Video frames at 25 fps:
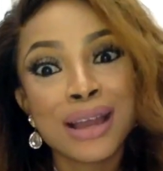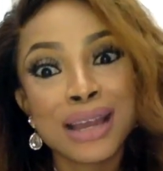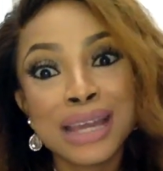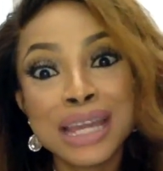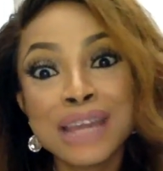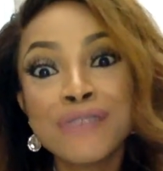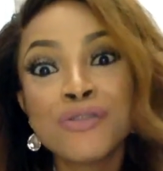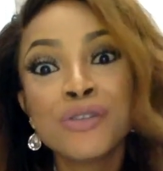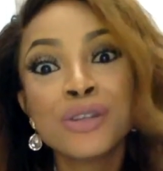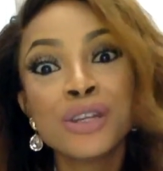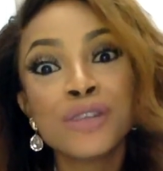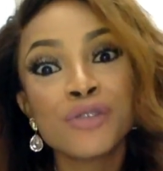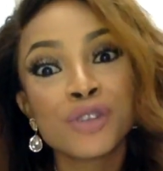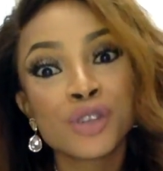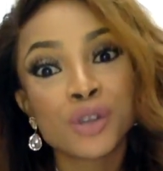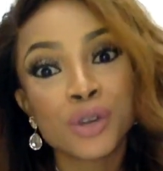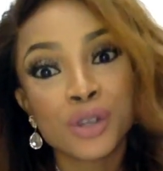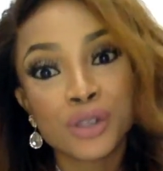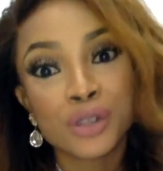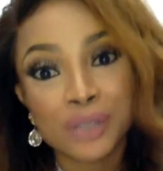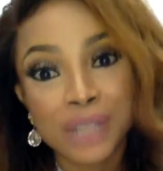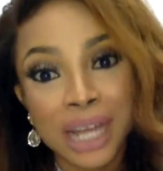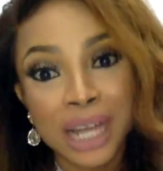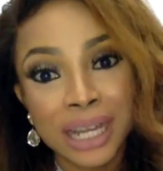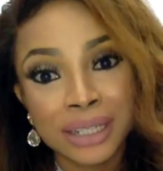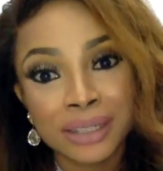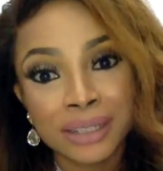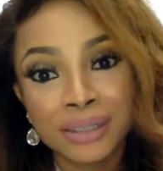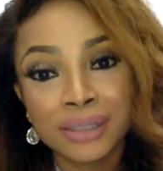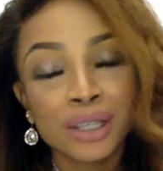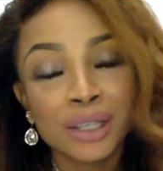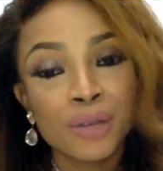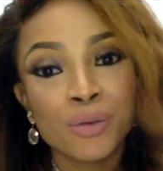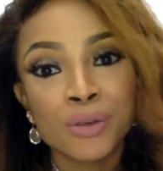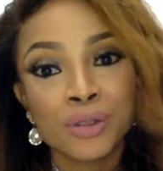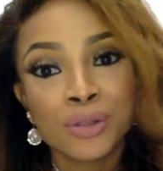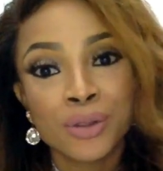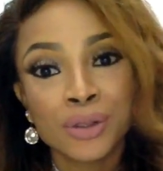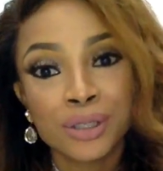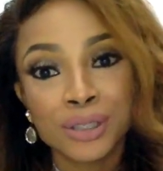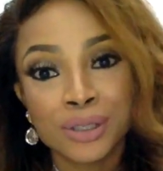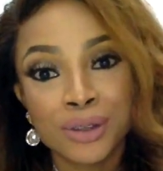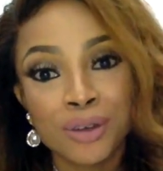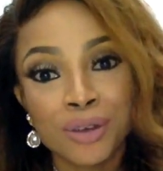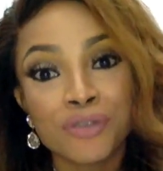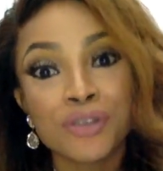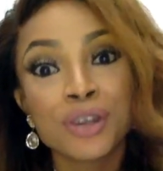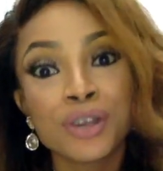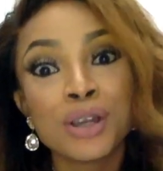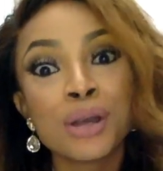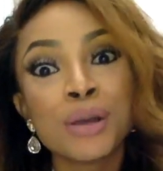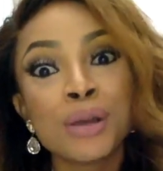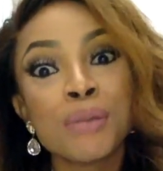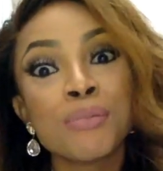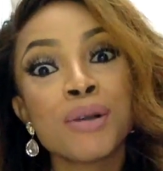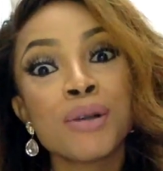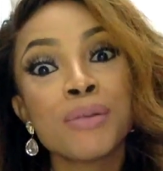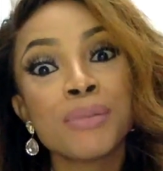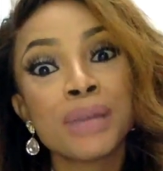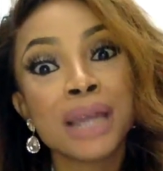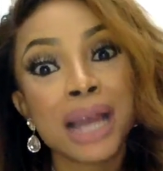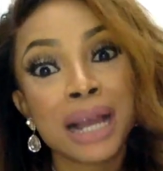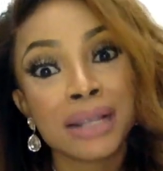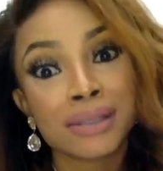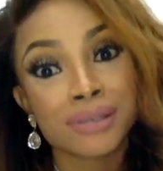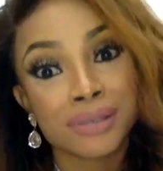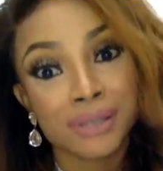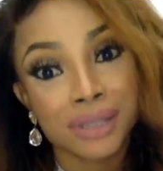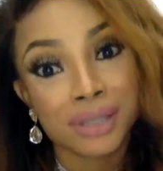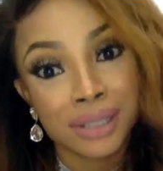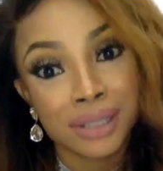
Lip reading: Even if you showed it to daddy, it was not enough. Mommy had to see